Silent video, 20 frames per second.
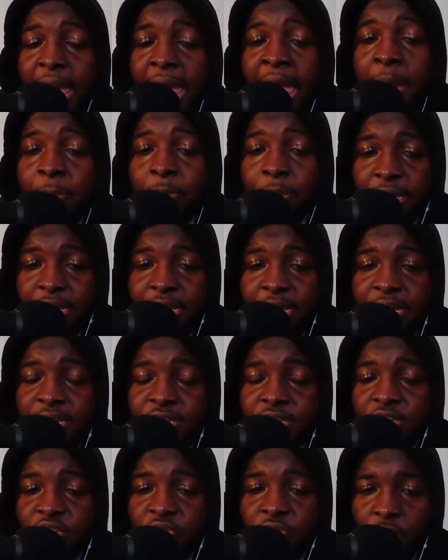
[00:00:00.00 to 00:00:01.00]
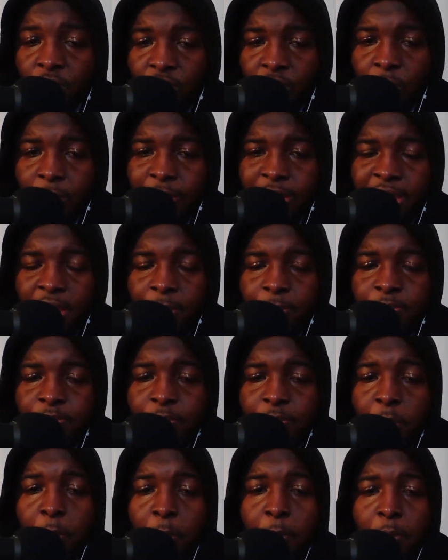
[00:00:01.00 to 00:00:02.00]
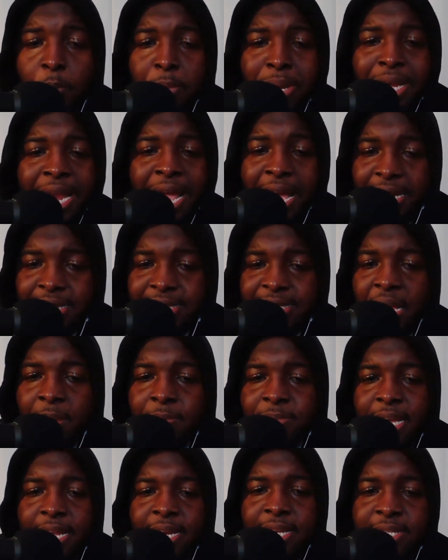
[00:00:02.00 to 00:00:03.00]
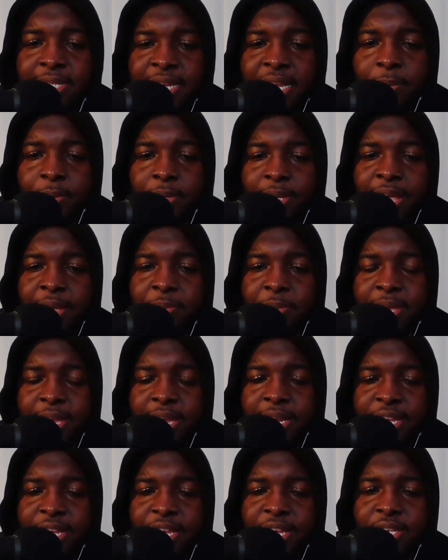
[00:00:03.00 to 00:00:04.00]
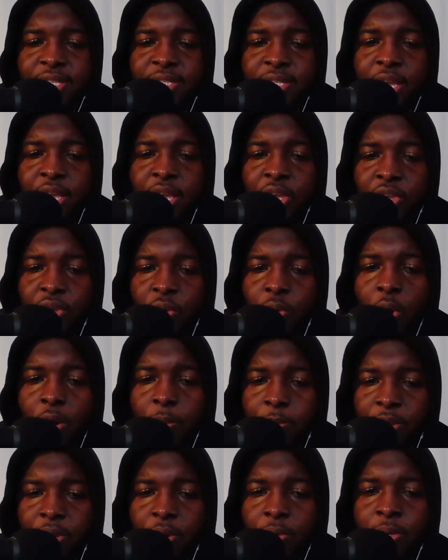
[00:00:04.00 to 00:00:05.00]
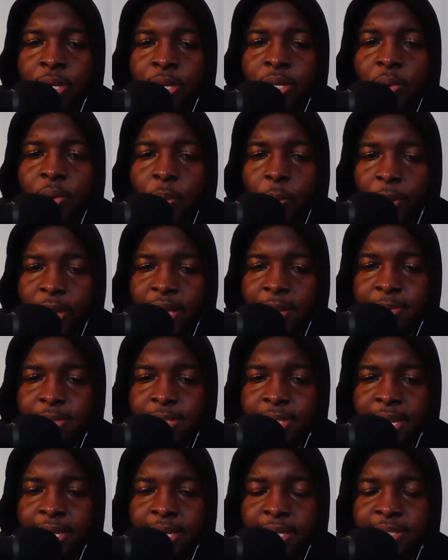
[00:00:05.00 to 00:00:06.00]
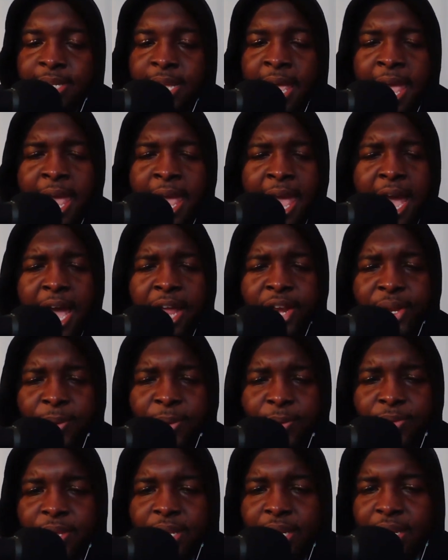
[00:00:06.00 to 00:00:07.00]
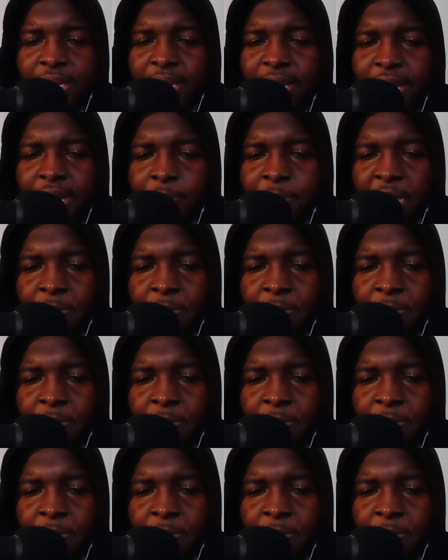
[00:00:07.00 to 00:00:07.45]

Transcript: applications for the web. 9 times out of 10, what that means is you are building websites. I don't think a lot of